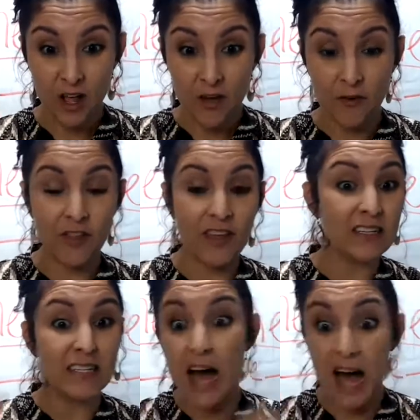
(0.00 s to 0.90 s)
for the
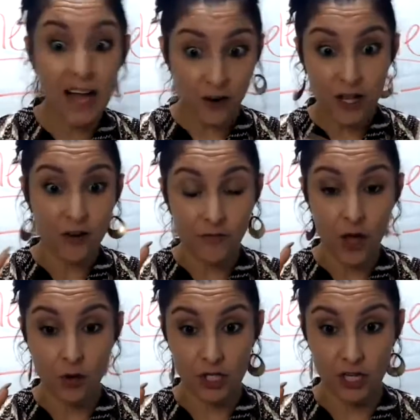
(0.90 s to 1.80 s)
entire year of
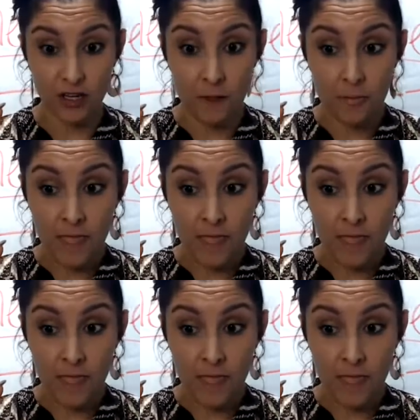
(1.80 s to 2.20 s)
coaching,